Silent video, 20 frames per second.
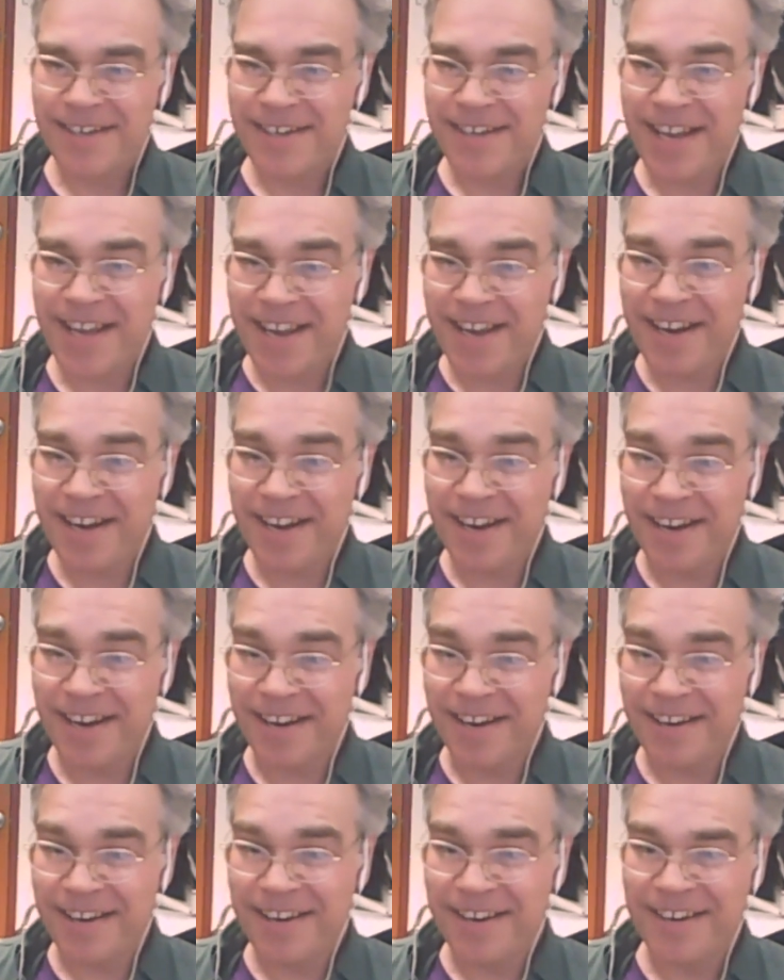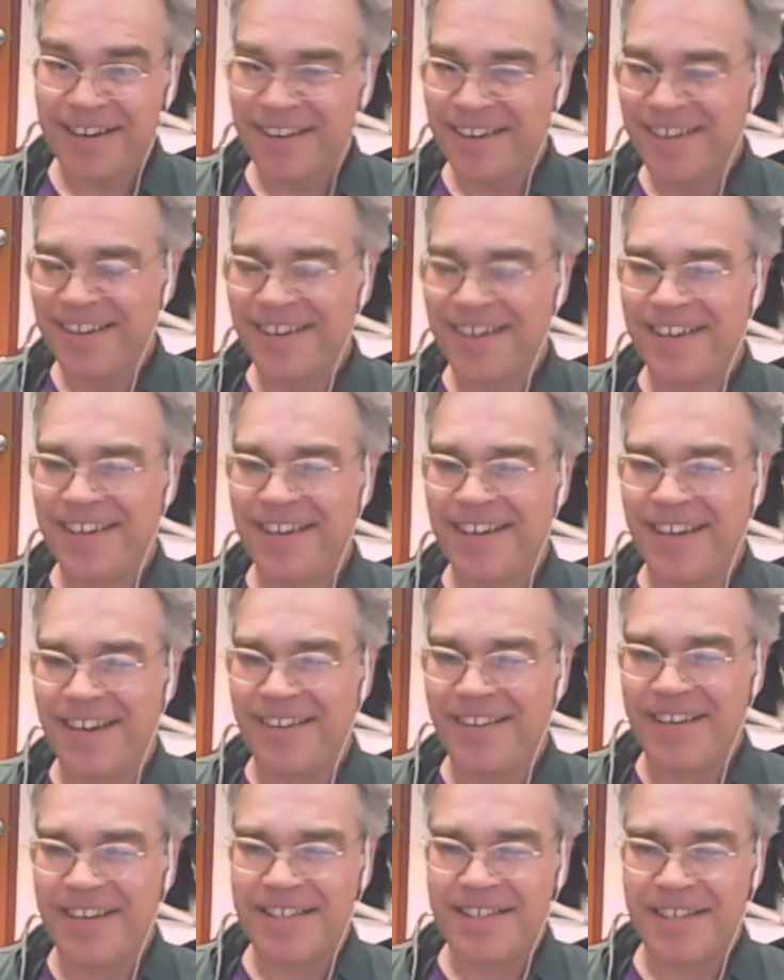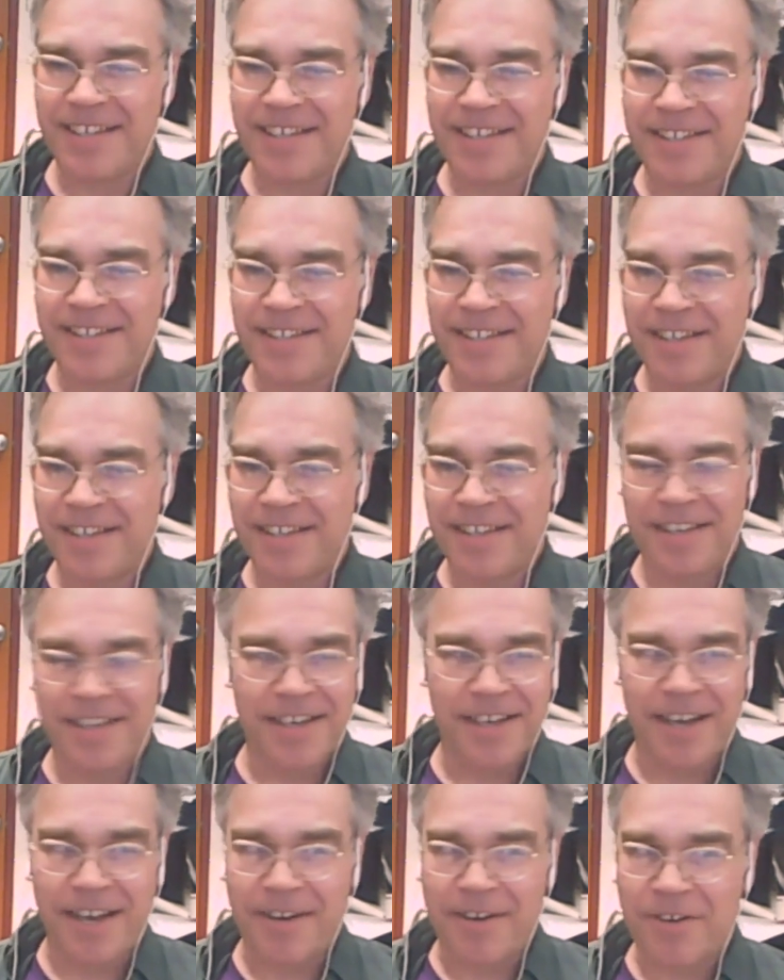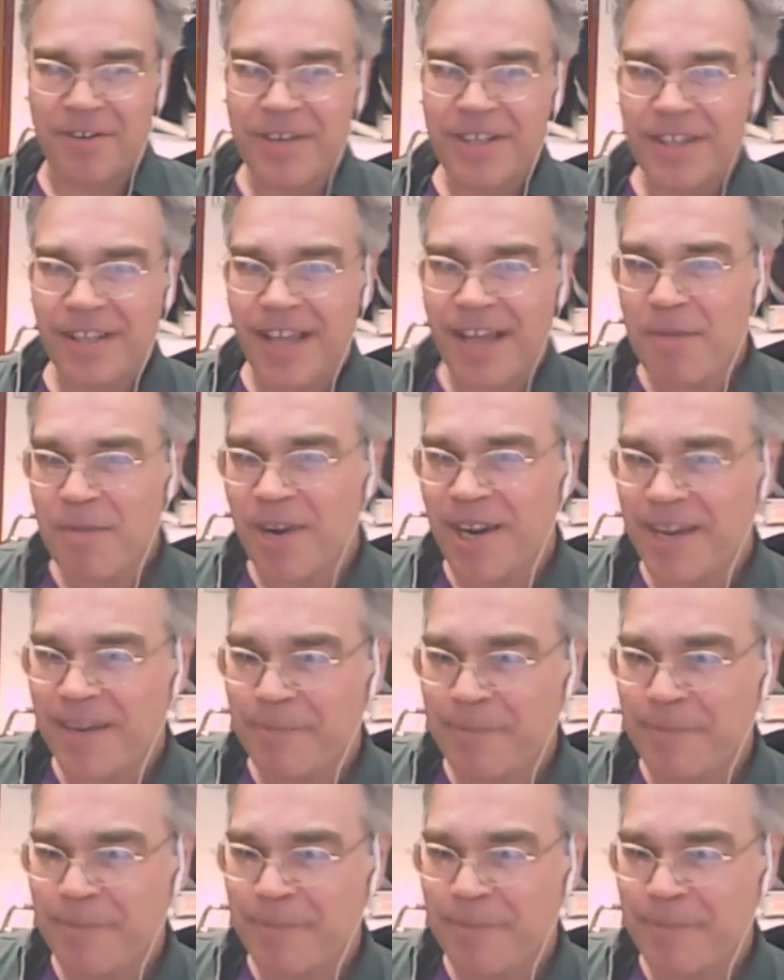ding, and then he says I'm going to ring the library